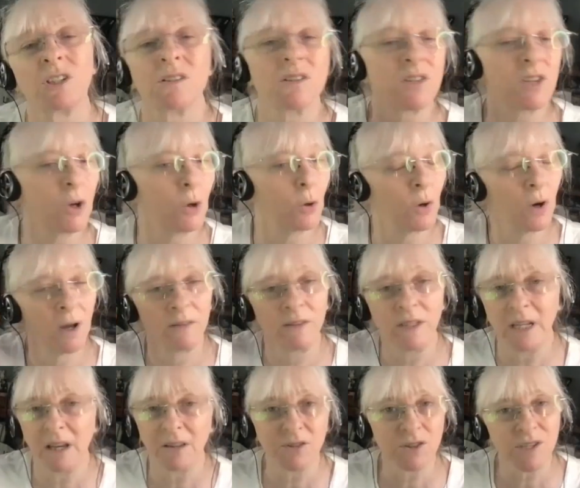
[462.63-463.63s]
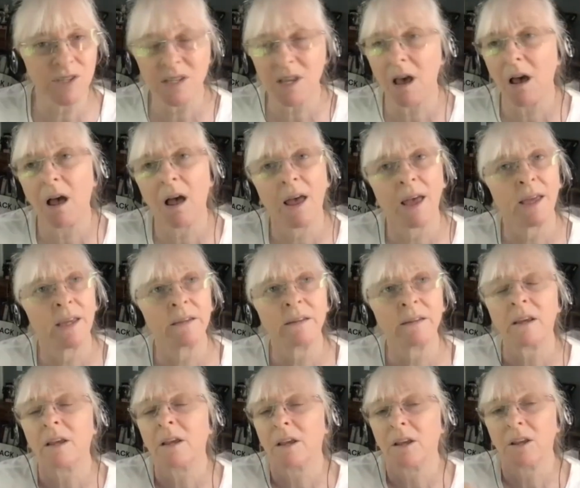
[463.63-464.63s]
So on the other side,
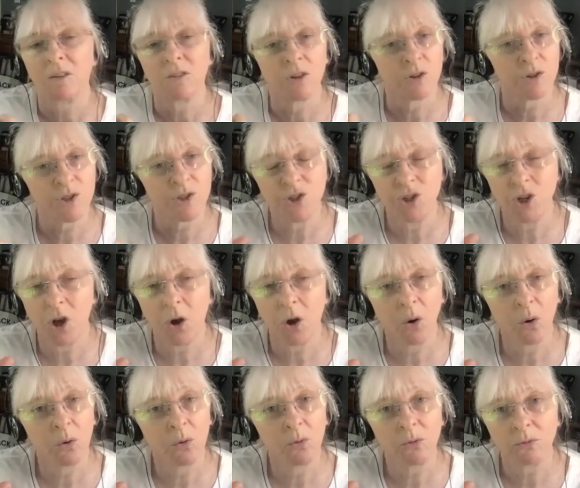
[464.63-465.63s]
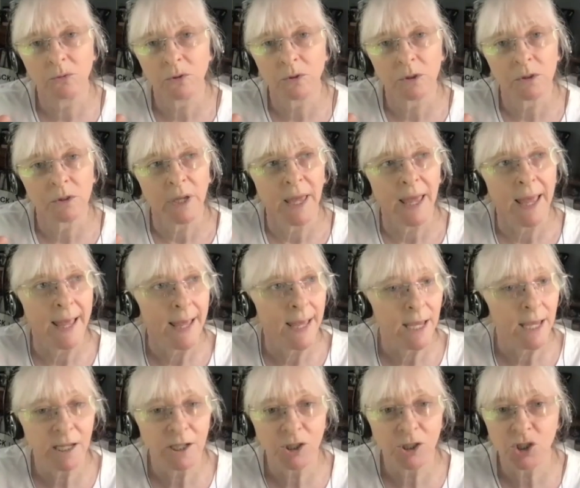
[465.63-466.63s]
there's no
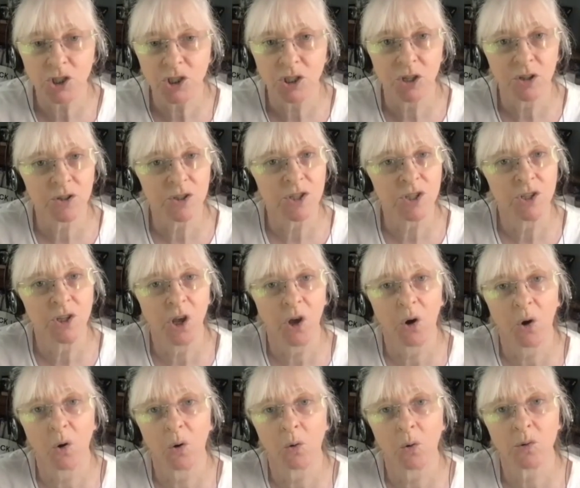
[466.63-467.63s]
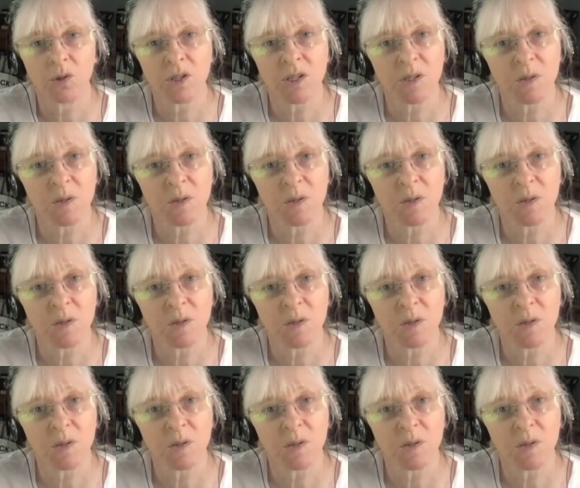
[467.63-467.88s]
age, there's no